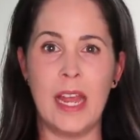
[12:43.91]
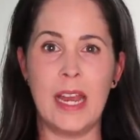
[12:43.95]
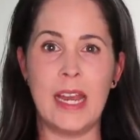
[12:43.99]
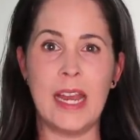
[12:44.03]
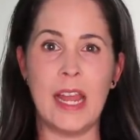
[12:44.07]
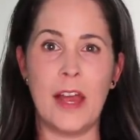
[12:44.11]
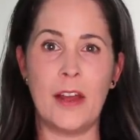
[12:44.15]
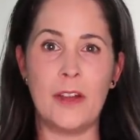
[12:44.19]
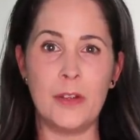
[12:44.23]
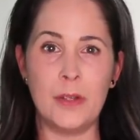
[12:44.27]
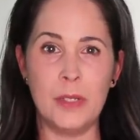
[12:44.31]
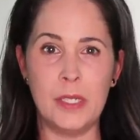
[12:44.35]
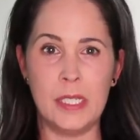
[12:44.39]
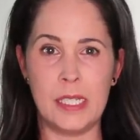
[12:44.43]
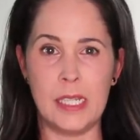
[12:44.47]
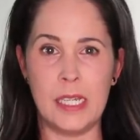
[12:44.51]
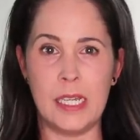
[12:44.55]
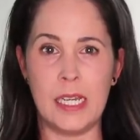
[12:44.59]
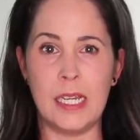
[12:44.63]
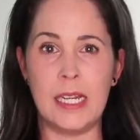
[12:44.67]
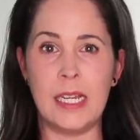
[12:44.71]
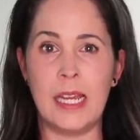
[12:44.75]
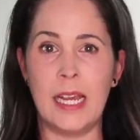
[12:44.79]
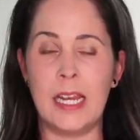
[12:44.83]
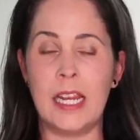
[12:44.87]
Now you'll
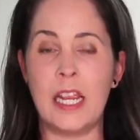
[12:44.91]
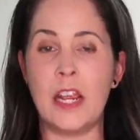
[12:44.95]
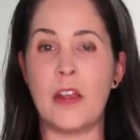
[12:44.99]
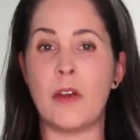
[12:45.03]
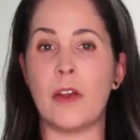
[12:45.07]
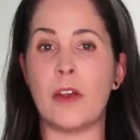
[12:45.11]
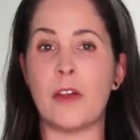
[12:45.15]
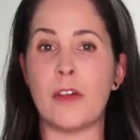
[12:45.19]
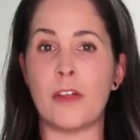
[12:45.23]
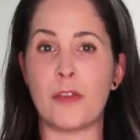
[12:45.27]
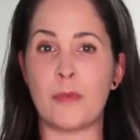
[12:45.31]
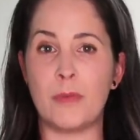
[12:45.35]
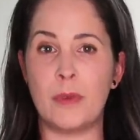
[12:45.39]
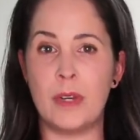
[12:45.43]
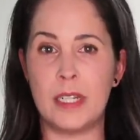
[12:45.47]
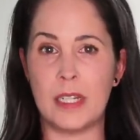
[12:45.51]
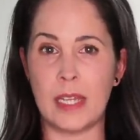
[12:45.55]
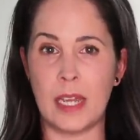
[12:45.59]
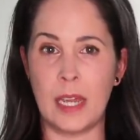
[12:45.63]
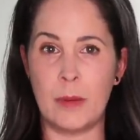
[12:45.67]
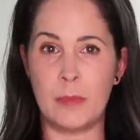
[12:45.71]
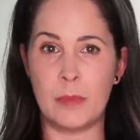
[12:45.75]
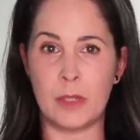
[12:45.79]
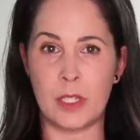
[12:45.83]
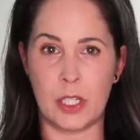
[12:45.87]
see it and hear it three
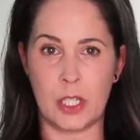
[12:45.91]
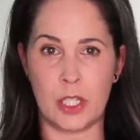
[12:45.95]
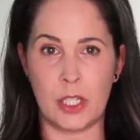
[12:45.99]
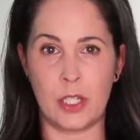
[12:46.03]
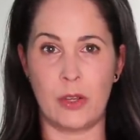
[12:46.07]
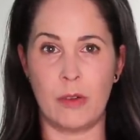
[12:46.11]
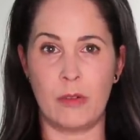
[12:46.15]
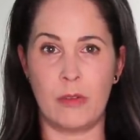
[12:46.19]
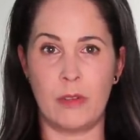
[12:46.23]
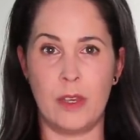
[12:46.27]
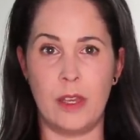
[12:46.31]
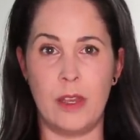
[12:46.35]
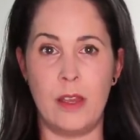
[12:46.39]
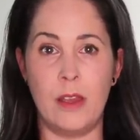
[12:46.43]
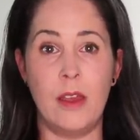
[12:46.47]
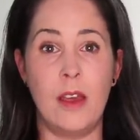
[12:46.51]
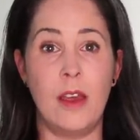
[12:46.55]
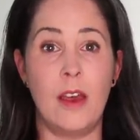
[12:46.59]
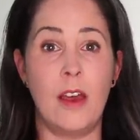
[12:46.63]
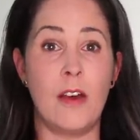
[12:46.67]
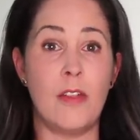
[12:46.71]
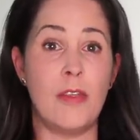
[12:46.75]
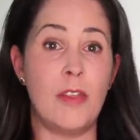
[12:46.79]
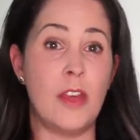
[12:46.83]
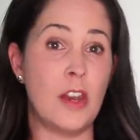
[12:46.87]
times slowly,
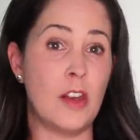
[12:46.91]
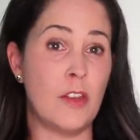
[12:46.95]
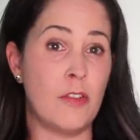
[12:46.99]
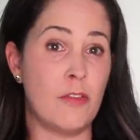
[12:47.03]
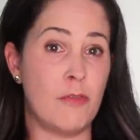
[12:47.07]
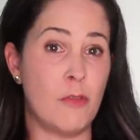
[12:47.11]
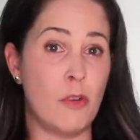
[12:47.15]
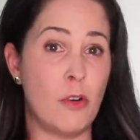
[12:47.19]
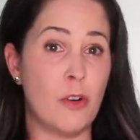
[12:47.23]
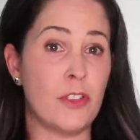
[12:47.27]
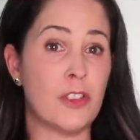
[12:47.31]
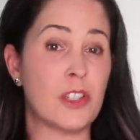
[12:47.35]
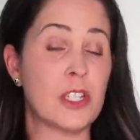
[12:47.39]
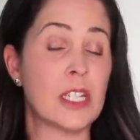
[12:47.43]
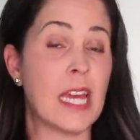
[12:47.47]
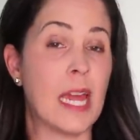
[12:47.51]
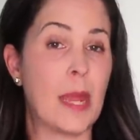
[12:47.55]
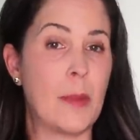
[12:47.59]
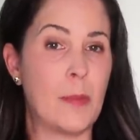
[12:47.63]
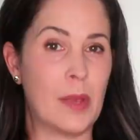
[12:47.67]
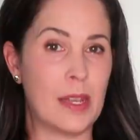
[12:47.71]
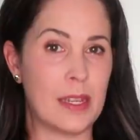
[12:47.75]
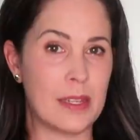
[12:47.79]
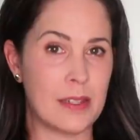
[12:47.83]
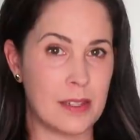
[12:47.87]
then a fourth
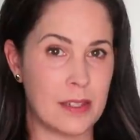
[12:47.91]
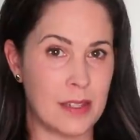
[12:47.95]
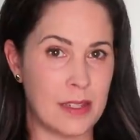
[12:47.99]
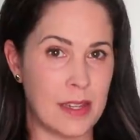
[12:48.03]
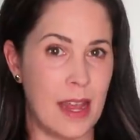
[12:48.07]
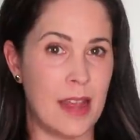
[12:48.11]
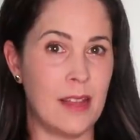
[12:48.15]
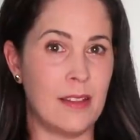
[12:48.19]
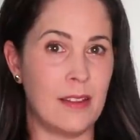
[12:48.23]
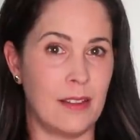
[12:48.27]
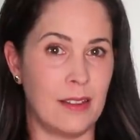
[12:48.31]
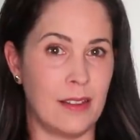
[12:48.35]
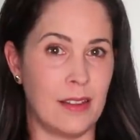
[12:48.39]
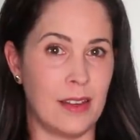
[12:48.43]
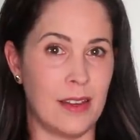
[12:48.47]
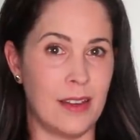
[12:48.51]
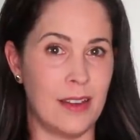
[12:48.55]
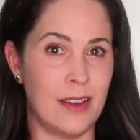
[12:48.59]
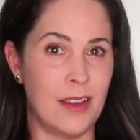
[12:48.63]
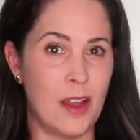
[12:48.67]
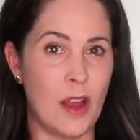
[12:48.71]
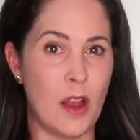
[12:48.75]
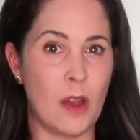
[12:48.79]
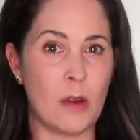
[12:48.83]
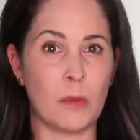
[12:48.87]
time
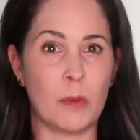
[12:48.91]
silently.